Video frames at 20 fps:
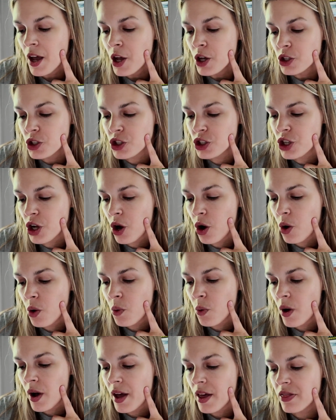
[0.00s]

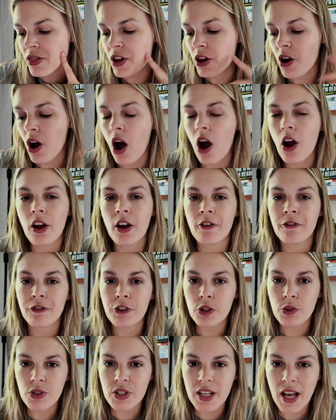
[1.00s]
So there are a
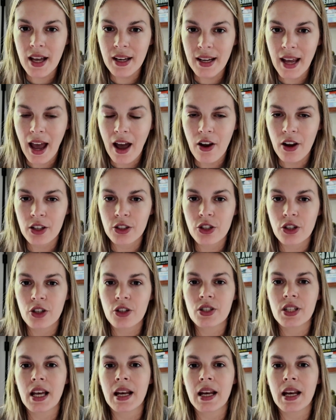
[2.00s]
few side characters,